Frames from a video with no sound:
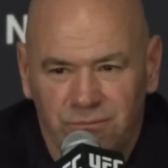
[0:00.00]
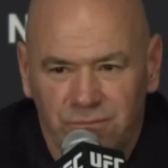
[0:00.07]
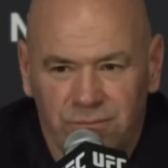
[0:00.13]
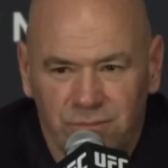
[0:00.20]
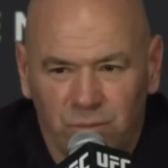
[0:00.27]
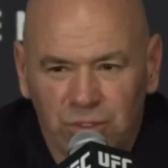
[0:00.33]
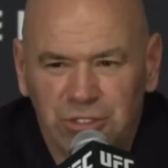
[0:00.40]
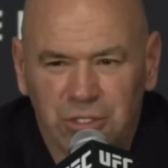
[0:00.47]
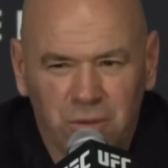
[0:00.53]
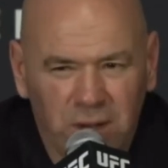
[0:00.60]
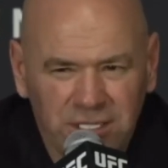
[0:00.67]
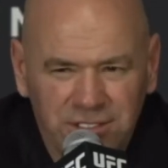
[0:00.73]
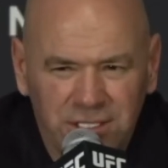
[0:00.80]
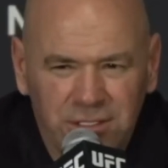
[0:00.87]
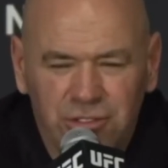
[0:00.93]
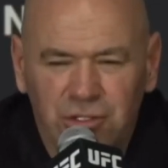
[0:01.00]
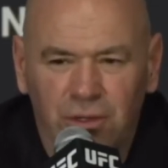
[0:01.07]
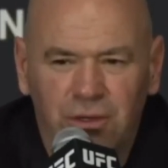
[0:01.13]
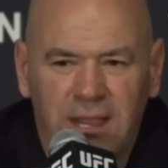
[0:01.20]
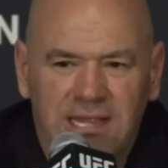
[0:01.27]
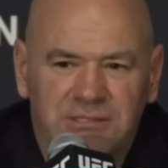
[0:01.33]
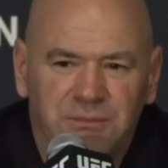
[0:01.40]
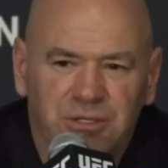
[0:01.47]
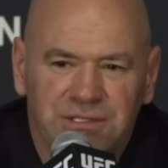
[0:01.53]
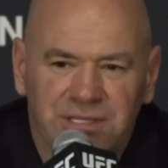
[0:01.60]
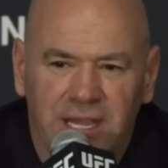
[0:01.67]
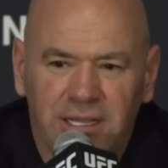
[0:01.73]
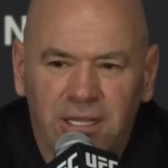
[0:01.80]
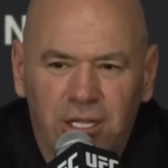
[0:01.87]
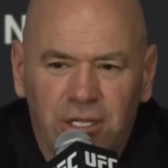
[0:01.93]
What's your question? So you're asking me, you're
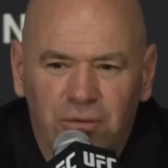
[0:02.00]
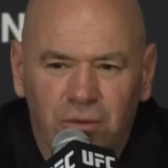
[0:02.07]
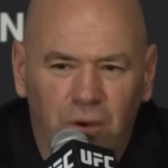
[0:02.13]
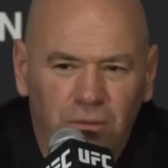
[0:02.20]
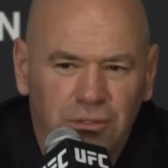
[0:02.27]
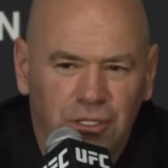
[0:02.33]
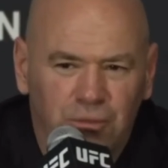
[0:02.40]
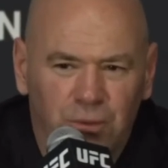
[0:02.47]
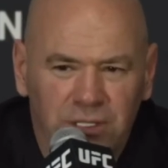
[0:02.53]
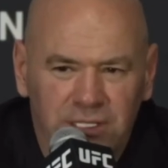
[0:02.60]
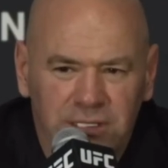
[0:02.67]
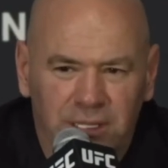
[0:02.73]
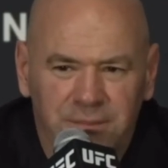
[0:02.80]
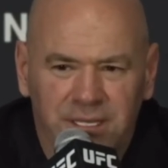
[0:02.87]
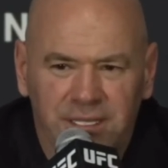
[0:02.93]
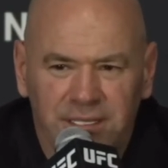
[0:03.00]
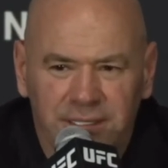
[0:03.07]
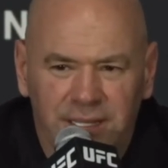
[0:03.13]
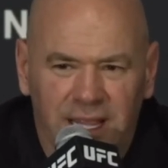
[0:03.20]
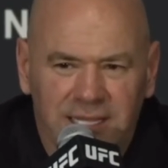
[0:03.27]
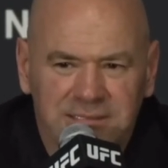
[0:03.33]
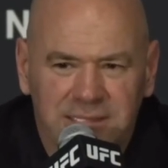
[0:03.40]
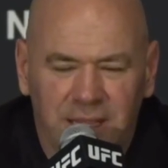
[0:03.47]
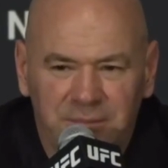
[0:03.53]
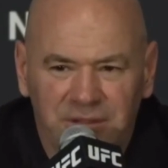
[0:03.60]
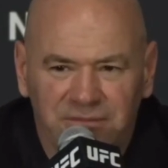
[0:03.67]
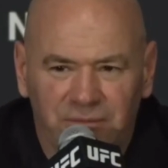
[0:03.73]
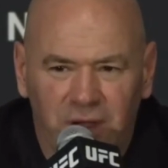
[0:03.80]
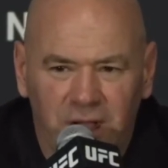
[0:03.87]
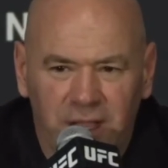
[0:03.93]
saying Kron looked really limited last time he
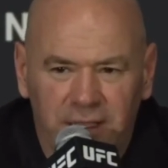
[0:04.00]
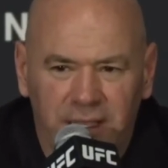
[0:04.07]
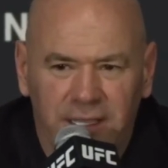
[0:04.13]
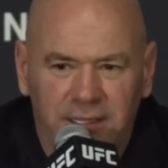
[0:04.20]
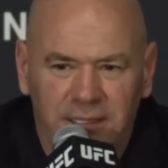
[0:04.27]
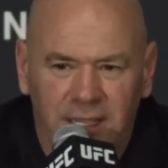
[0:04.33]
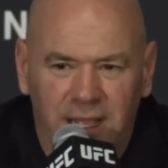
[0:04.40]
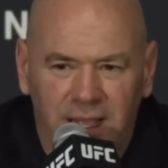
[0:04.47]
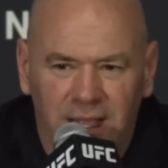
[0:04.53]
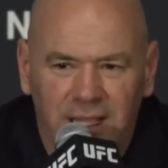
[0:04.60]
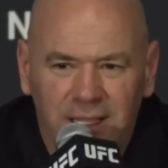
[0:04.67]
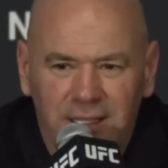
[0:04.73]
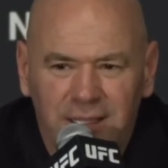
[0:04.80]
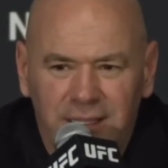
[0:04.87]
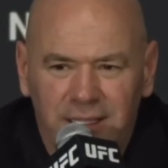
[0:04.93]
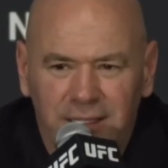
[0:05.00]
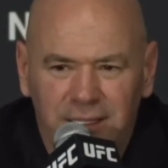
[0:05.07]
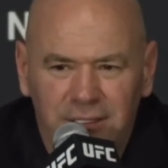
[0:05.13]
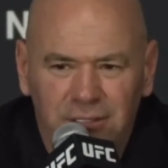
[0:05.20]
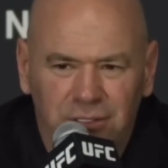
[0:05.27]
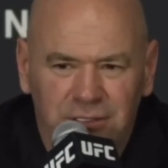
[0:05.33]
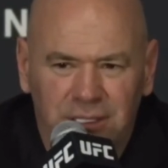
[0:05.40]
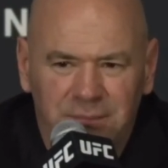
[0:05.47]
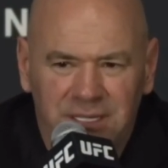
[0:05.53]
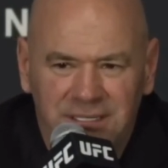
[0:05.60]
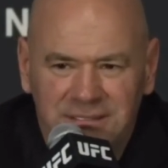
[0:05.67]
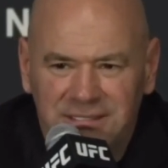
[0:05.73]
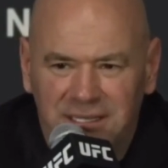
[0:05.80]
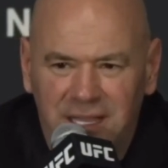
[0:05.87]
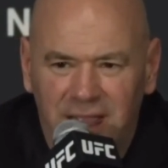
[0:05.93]
fought, and he looked
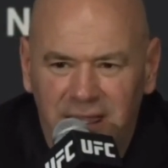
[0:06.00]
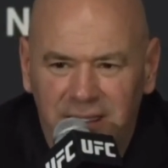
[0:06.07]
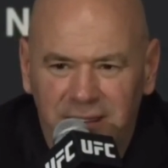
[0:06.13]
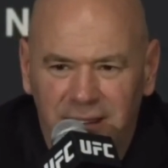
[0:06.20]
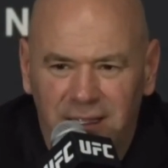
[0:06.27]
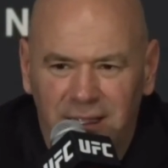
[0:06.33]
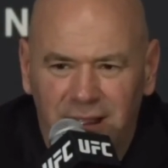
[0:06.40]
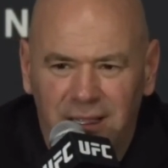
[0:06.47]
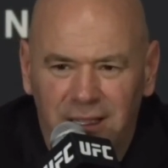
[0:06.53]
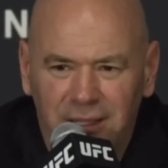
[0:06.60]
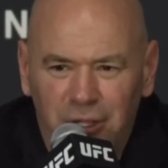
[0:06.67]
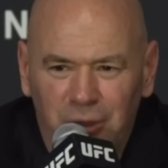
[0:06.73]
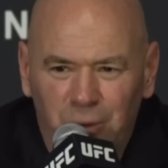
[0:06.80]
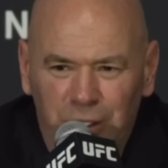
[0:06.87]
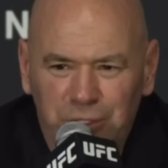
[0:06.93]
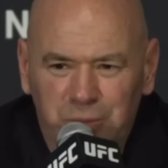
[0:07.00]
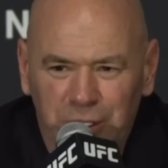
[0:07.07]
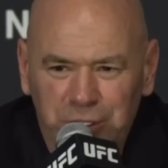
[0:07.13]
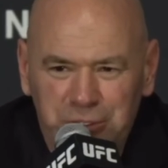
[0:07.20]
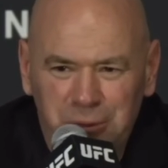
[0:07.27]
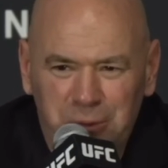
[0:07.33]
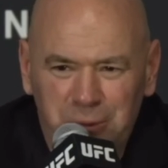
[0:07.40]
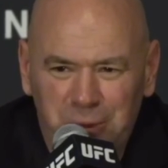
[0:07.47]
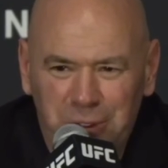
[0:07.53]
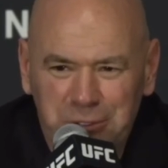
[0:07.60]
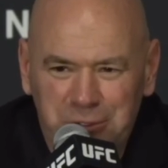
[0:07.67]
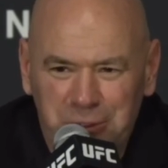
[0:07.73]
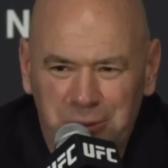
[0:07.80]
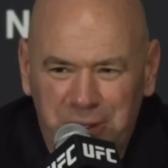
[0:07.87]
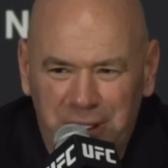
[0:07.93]
limited tonight. What's
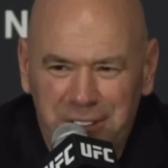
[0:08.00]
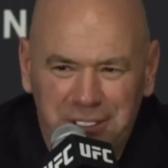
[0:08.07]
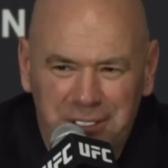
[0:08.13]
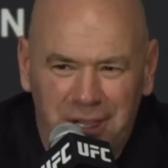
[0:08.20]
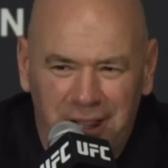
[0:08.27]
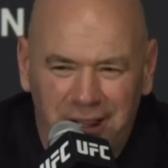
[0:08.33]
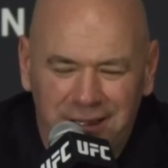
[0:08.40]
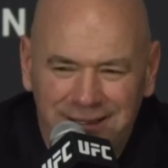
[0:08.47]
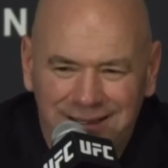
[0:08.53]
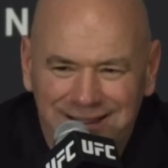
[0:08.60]
your opinion on...